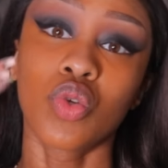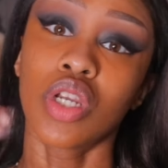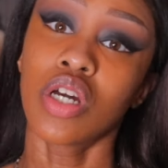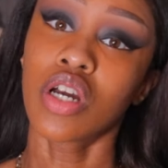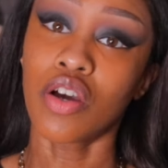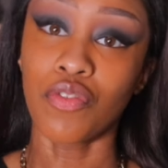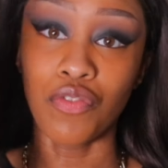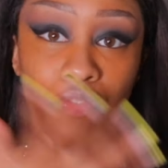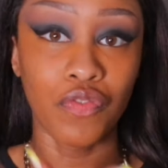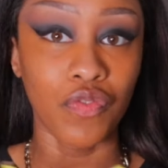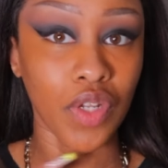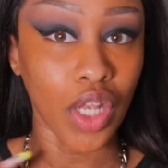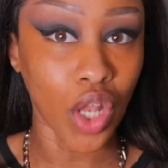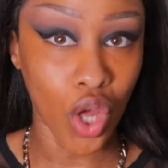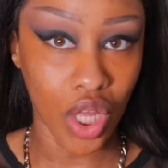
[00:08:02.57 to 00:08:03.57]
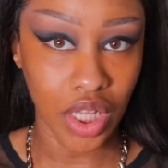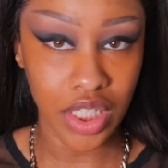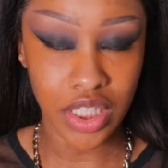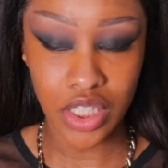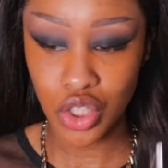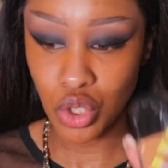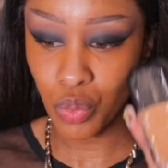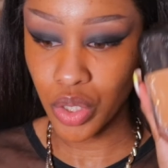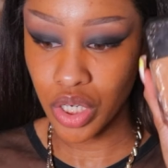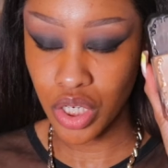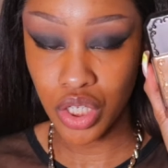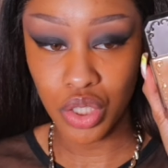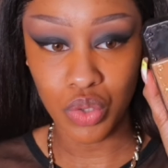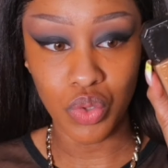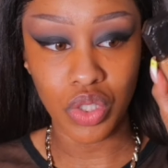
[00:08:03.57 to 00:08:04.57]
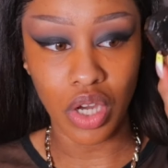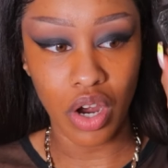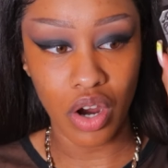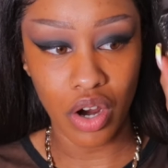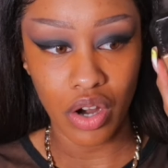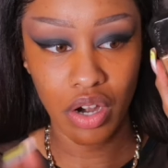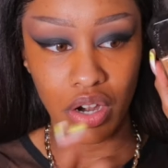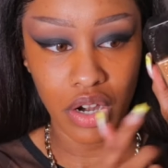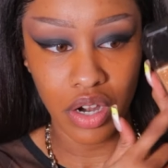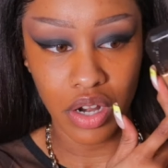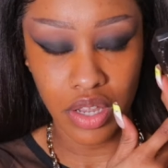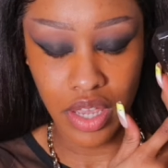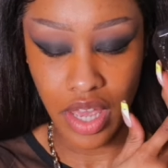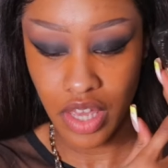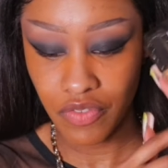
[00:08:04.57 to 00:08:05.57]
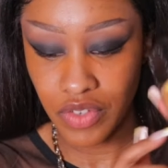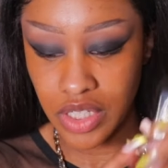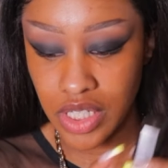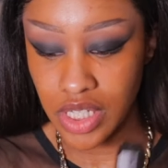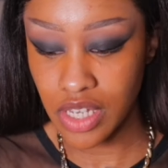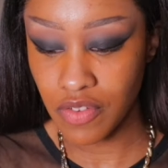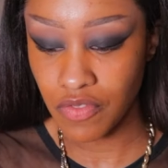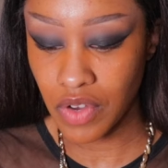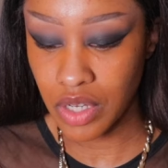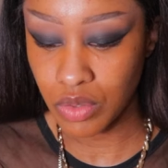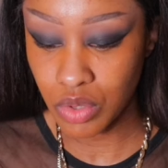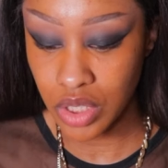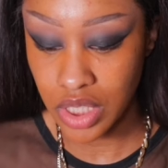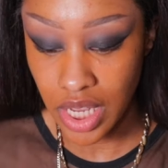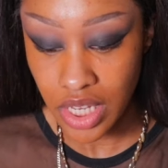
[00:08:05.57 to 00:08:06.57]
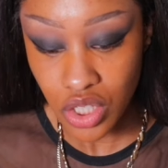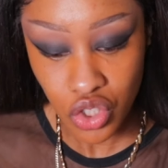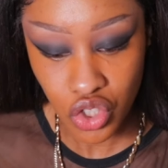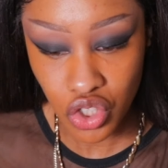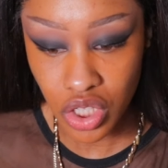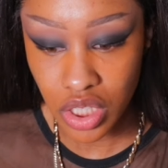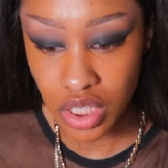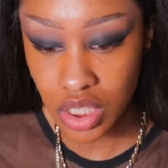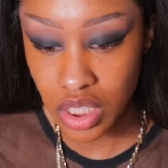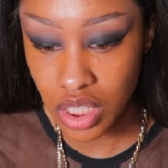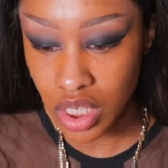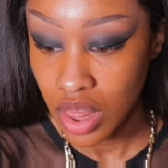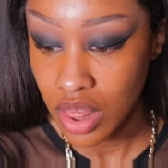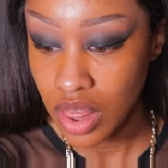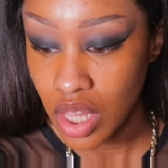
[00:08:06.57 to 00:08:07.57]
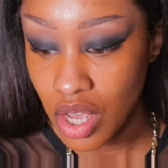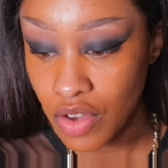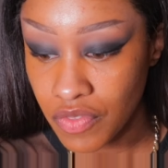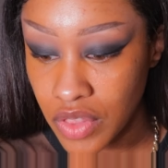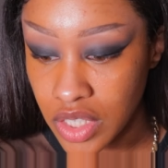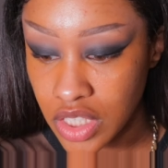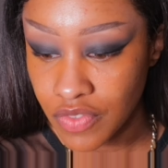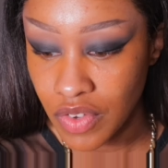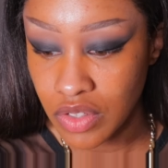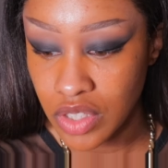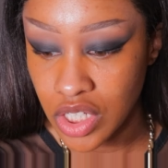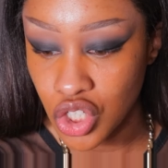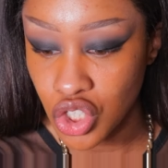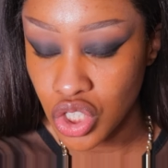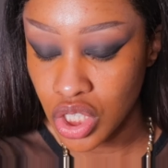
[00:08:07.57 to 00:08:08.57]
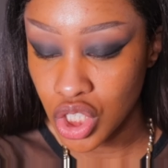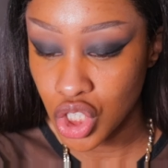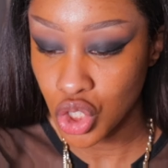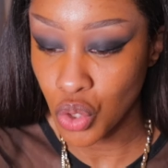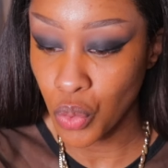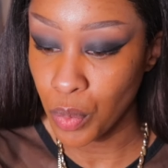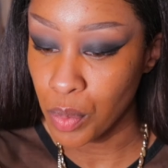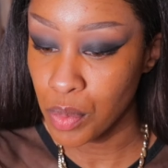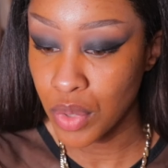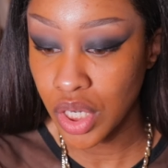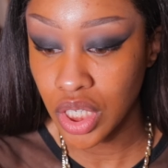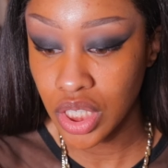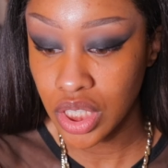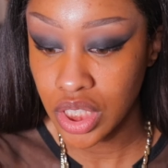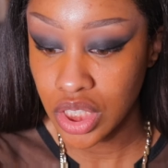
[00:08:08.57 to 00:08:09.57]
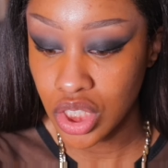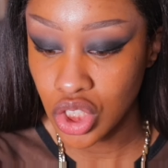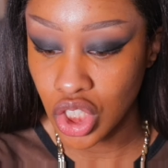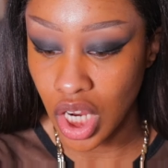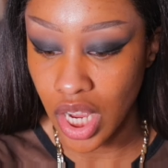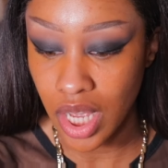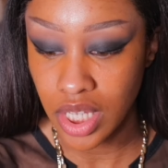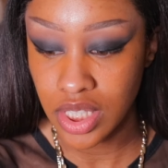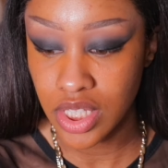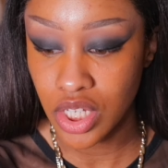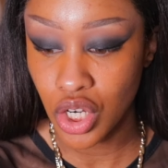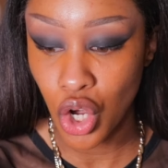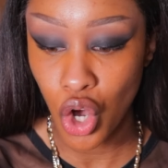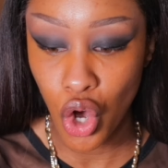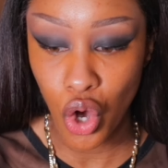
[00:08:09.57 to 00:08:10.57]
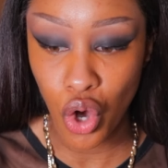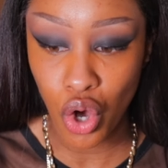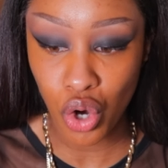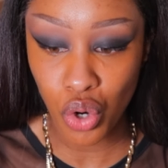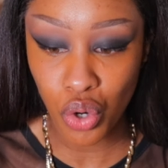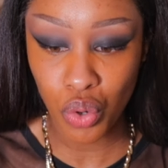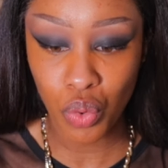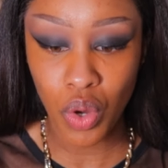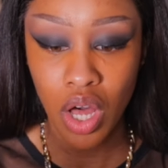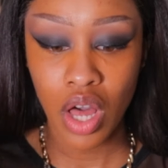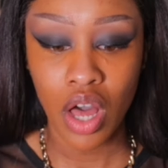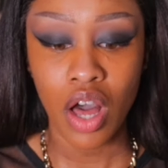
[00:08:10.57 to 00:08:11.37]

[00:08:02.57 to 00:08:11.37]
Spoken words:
look flawless, so we're gonna use our KVD foundation. Love this foundation so much. I did a whole